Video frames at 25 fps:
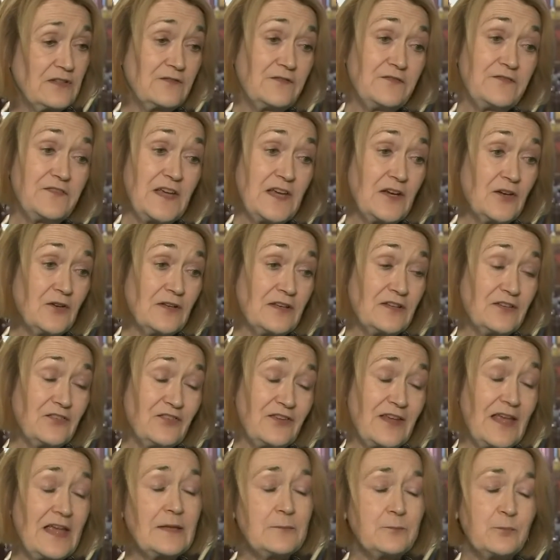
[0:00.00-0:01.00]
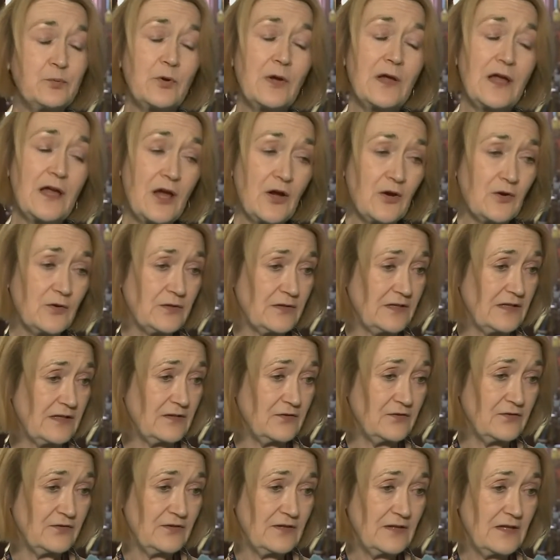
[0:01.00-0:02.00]
of fairness and
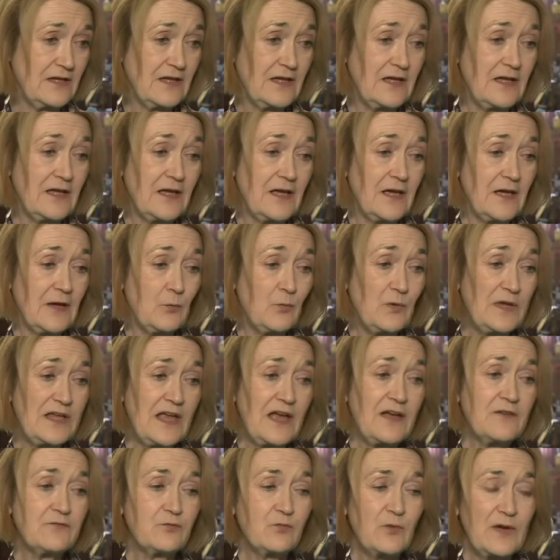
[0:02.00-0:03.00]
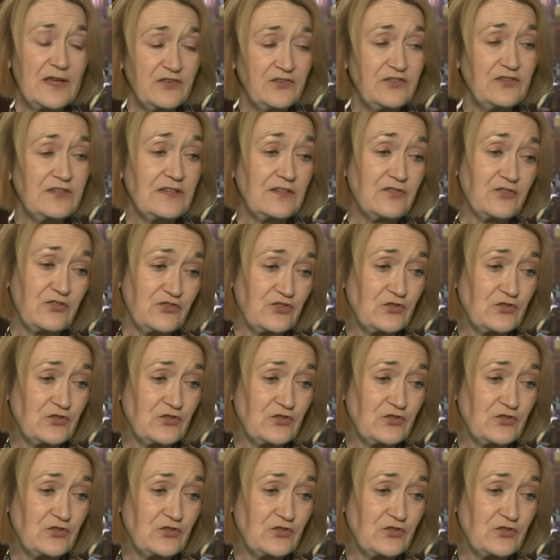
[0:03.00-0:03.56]
priorities. We have residents